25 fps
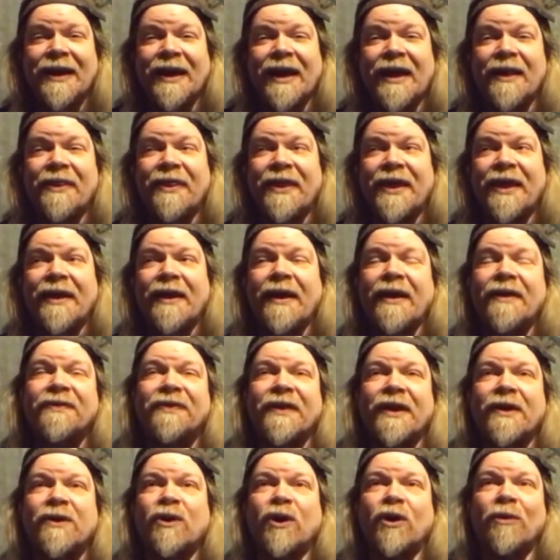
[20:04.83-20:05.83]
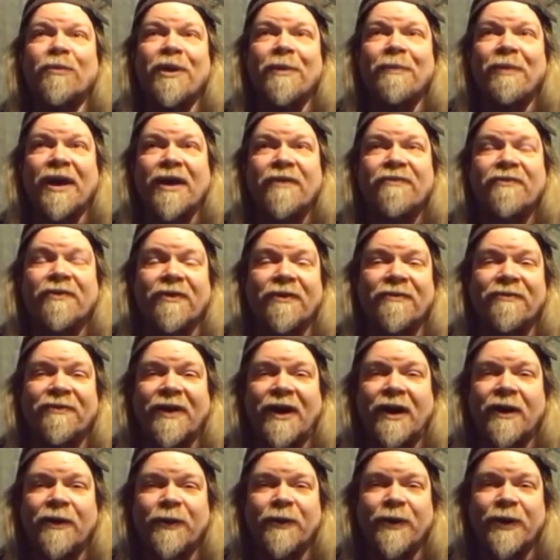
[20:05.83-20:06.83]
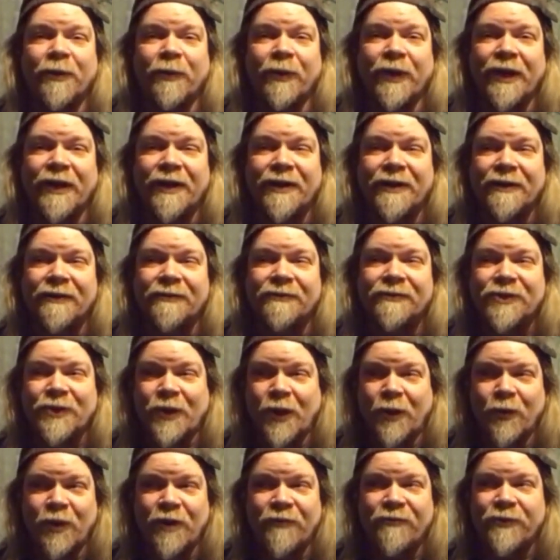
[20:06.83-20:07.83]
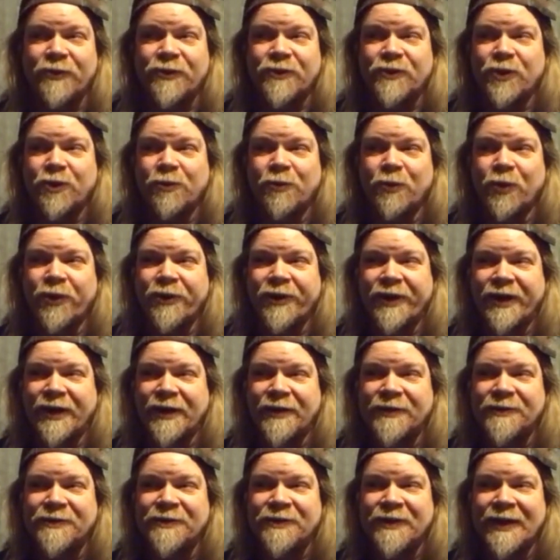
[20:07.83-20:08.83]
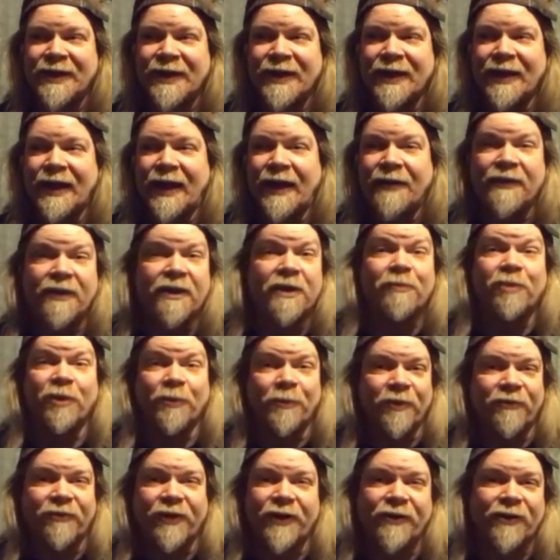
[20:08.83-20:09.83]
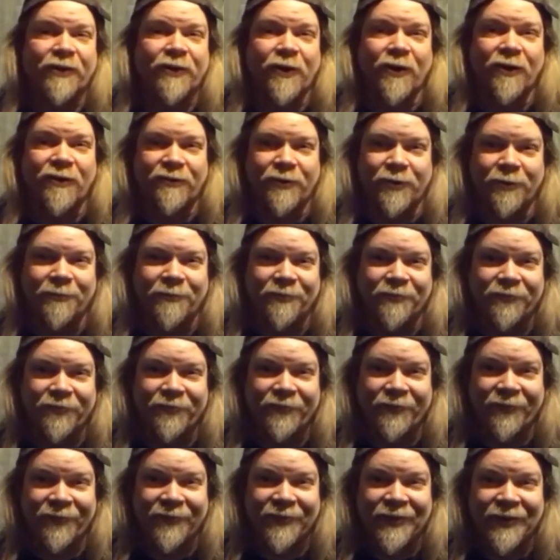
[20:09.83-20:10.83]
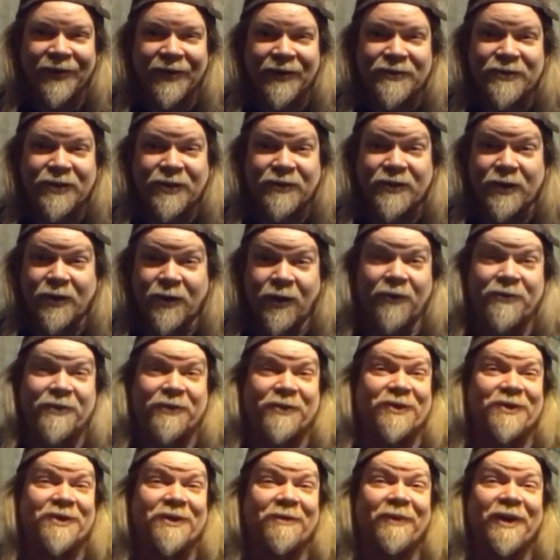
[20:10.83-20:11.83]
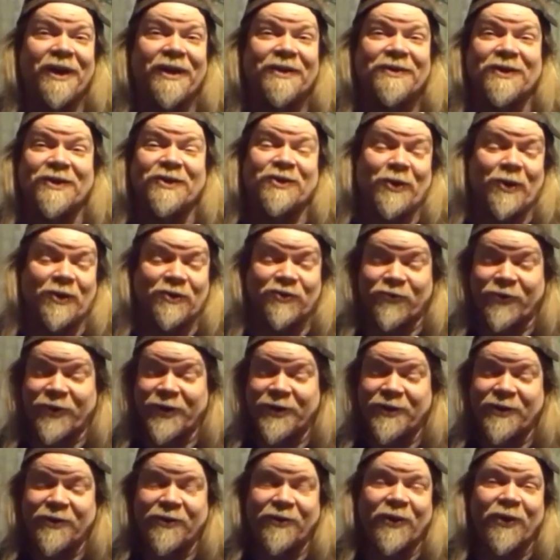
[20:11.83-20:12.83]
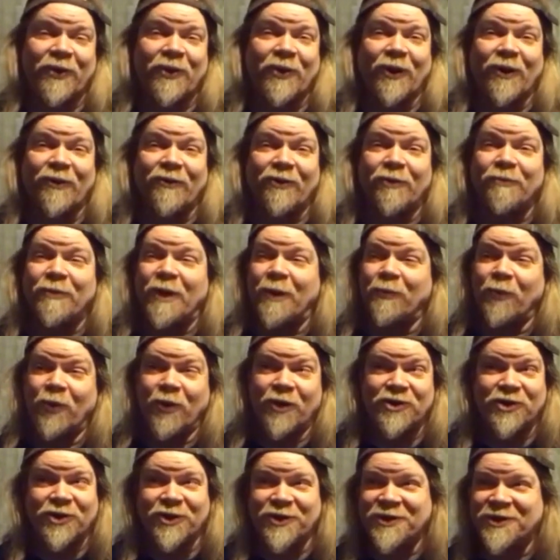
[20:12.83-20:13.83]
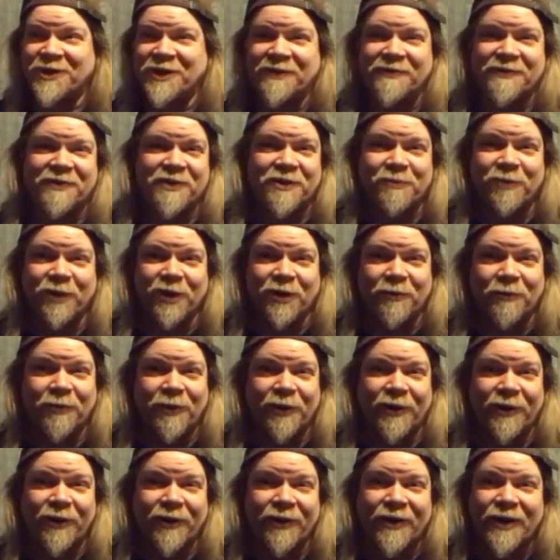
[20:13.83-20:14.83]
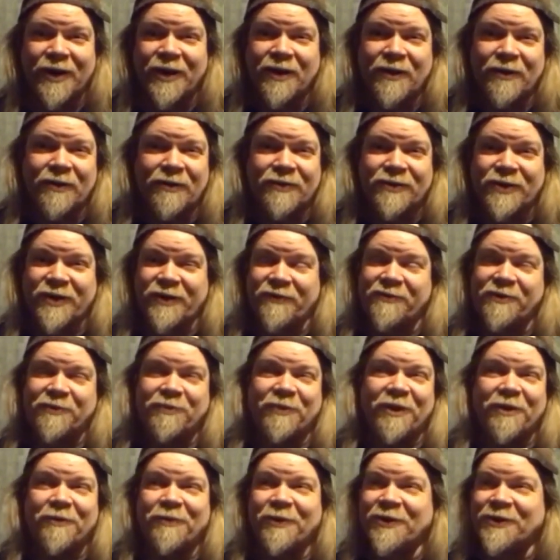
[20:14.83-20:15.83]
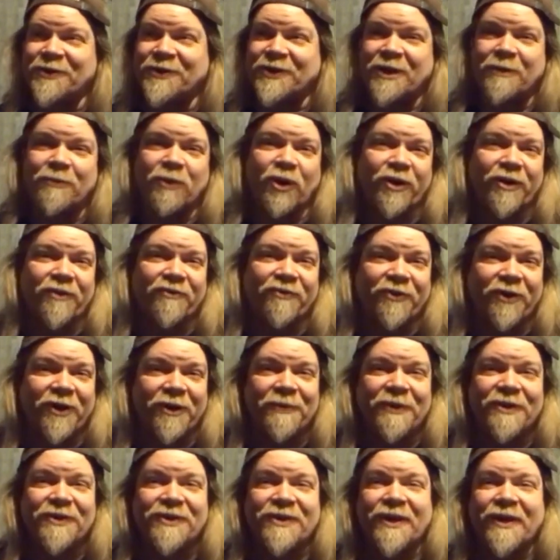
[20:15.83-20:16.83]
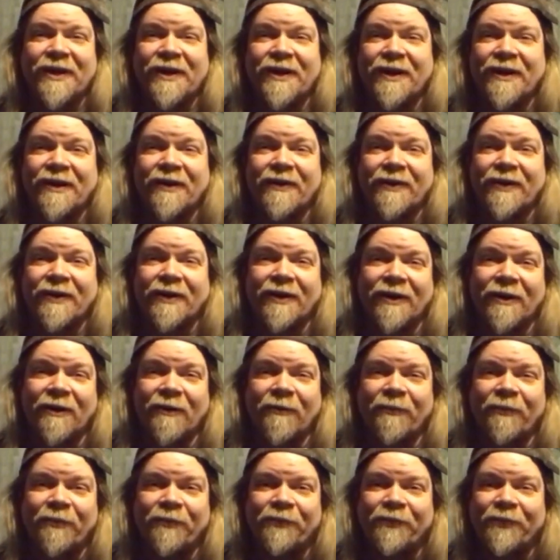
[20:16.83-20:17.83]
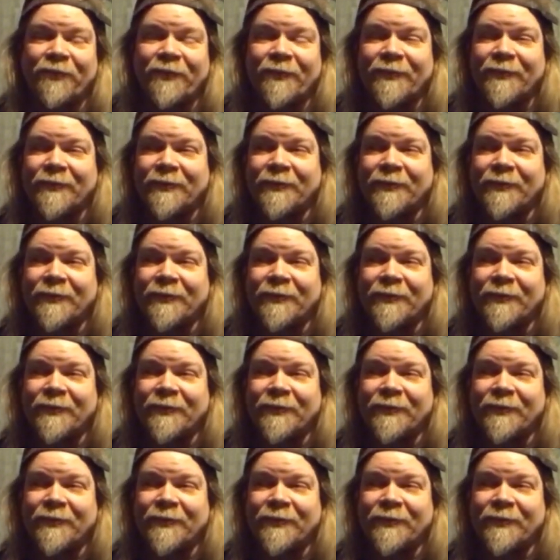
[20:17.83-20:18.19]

And then I they called me back for the following week, so I went for two more days, and then they put me right in the courtroom. Wow. So I was like, oh, this is amazing. So I was right there in the courtroom. I'm watching Steven Spielberg. Steven Spielberg's there. Morgan Freeman's there. Um, wow.